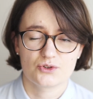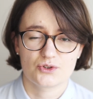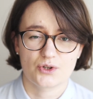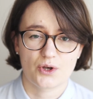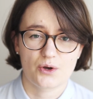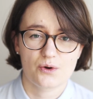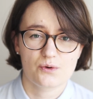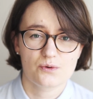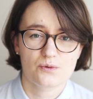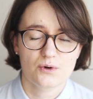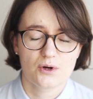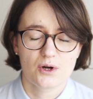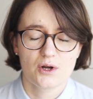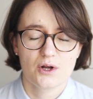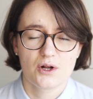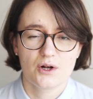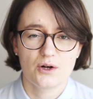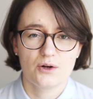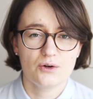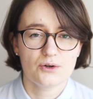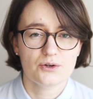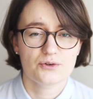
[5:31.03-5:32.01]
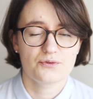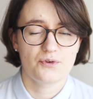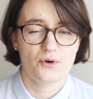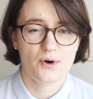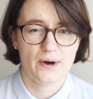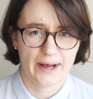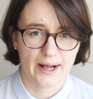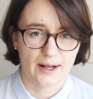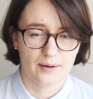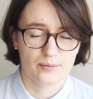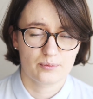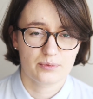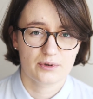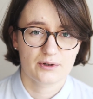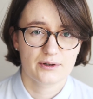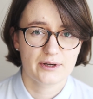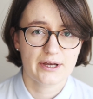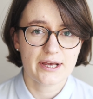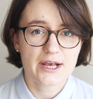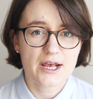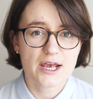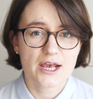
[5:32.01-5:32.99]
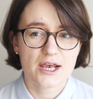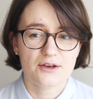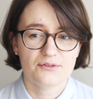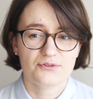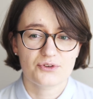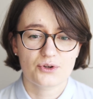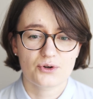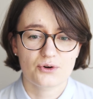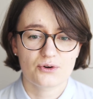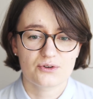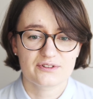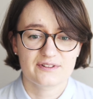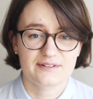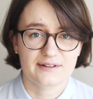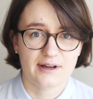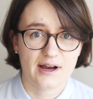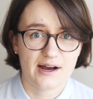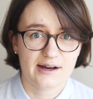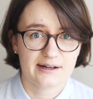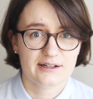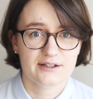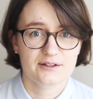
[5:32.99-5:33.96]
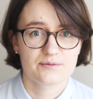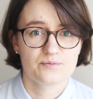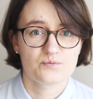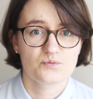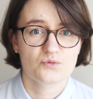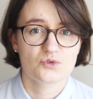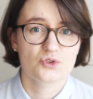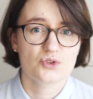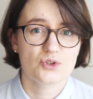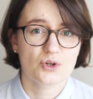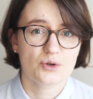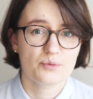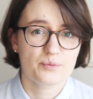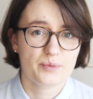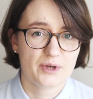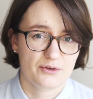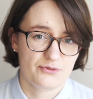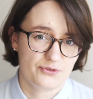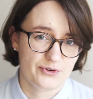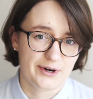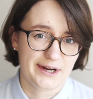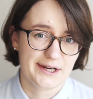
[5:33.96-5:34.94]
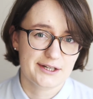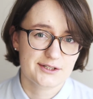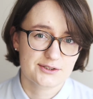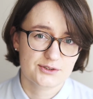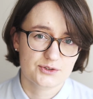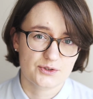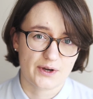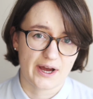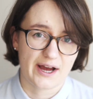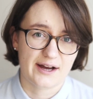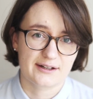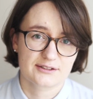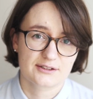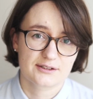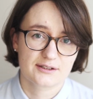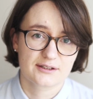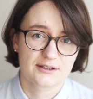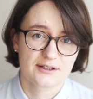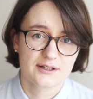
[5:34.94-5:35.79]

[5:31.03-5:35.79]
So look for help. If you're stuck, don't be afraid to ask